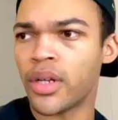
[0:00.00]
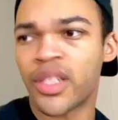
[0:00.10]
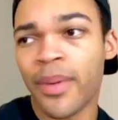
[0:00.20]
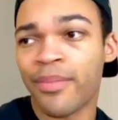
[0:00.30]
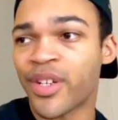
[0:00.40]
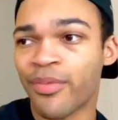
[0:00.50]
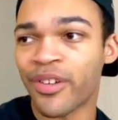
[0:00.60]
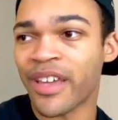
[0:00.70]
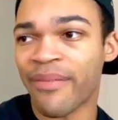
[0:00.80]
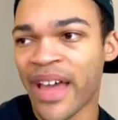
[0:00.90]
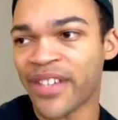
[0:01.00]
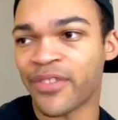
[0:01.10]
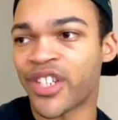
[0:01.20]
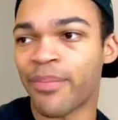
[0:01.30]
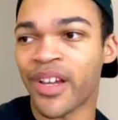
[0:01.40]
It's a membership where you can get
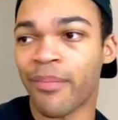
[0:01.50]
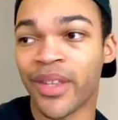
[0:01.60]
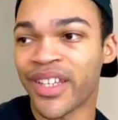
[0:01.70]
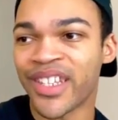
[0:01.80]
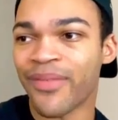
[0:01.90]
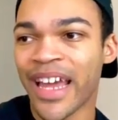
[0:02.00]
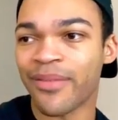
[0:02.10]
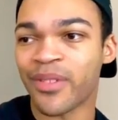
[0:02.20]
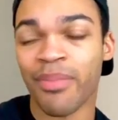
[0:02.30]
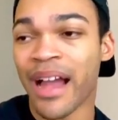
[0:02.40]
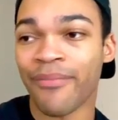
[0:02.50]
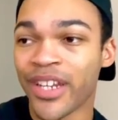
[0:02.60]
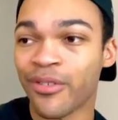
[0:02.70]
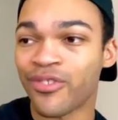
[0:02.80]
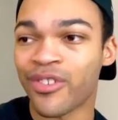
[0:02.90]
fast free shipping on millions of items, Prime
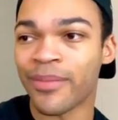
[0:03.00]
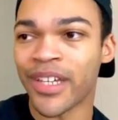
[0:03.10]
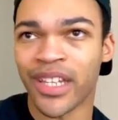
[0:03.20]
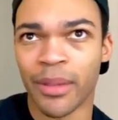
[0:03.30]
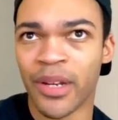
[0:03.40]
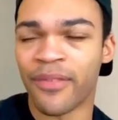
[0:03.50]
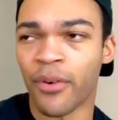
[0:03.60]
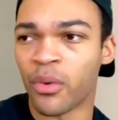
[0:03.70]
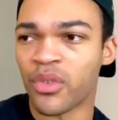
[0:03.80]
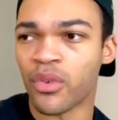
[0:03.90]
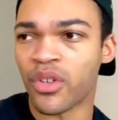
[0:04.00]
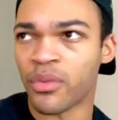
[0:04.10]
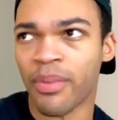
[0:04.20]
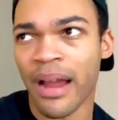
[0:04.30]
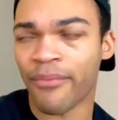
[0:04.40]
video streaming, unlimited photo storage
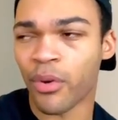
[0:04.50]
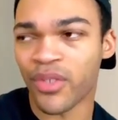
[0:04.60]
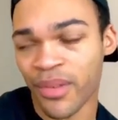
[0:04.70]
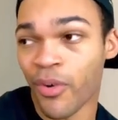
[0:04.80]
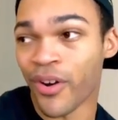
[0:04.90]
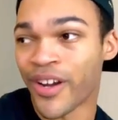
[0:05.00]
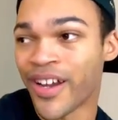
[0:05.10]
with Prime photos, and more.